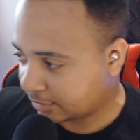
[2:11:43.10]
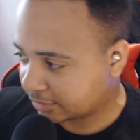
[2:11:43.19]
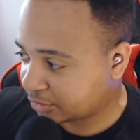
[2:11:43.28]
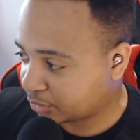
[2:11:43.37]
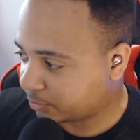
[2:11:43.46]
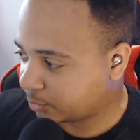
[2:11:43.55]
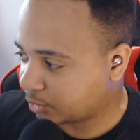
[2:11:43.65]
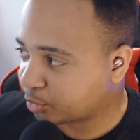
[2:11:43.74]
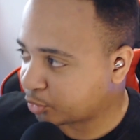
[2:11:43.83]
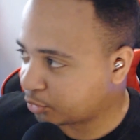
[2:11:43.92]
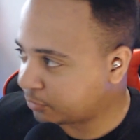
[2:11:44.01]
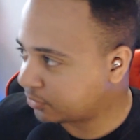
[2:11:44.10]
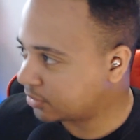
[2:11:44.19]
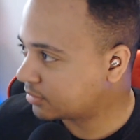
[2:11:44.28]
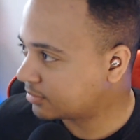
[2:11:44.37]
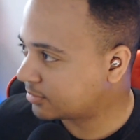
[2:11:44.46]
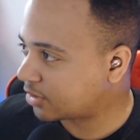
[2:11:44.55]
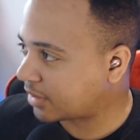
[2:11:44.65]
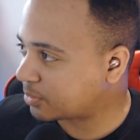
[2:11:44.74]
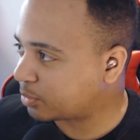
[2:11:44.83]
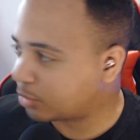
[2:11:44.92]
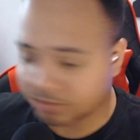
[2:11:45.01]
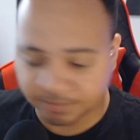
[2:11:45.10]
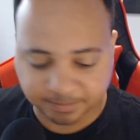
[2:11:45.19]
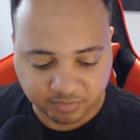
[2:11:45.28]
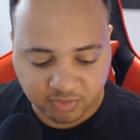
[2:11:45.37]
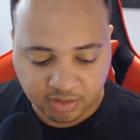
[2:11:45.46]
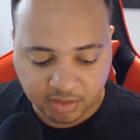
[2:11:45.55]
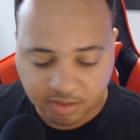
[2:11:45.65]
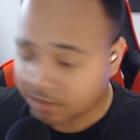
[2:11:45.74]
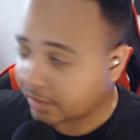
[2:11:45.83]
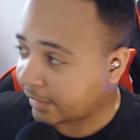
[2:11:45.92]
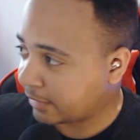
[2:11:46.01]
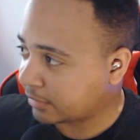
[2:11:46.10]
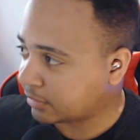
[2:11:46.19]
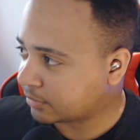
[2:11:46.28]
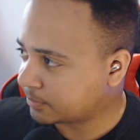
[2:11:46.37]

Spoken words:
girlfriend approved, so that's important. And